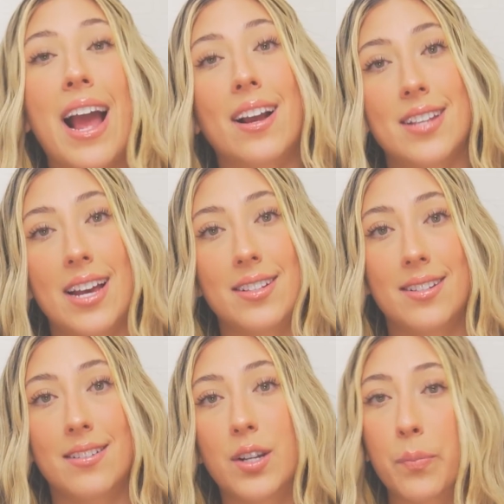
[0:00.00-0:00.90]

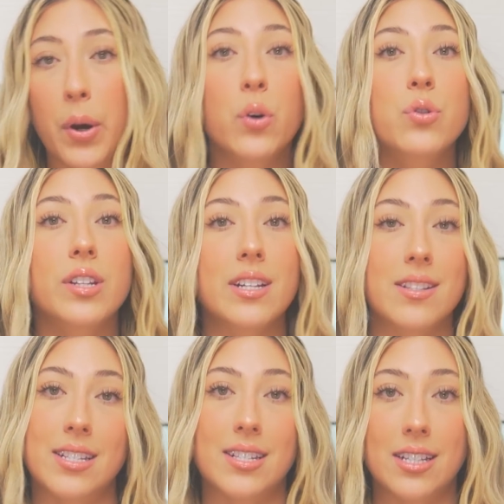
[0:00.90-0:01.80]
access to post
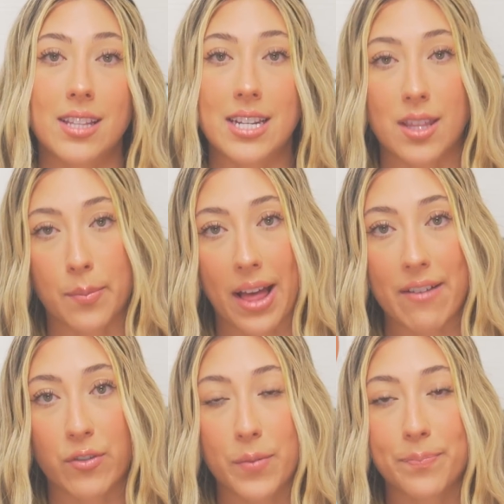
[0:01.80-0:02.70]
consistently to their
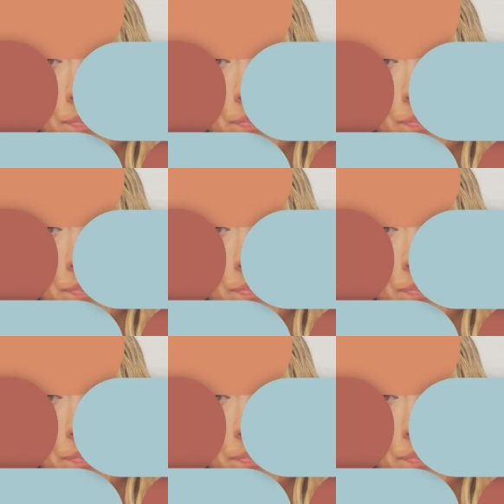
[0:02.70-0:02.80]
platform.